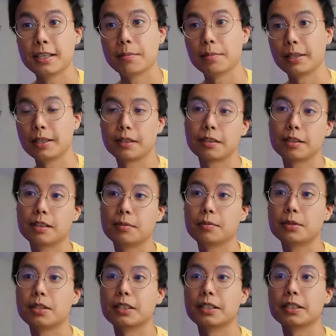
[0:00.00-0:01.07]
But in
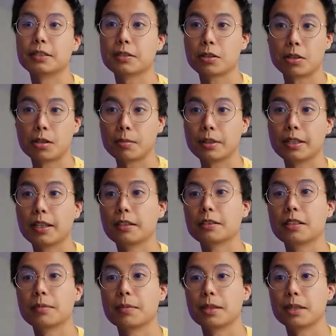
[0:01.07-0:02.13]
comes the Skarmory, and it's
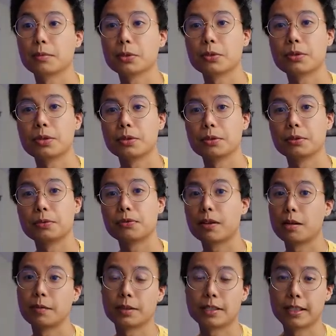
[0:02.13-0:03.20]
going to be able to
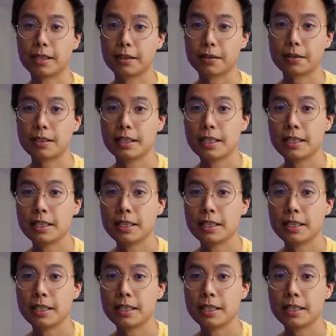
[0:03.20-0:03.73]
farm us down,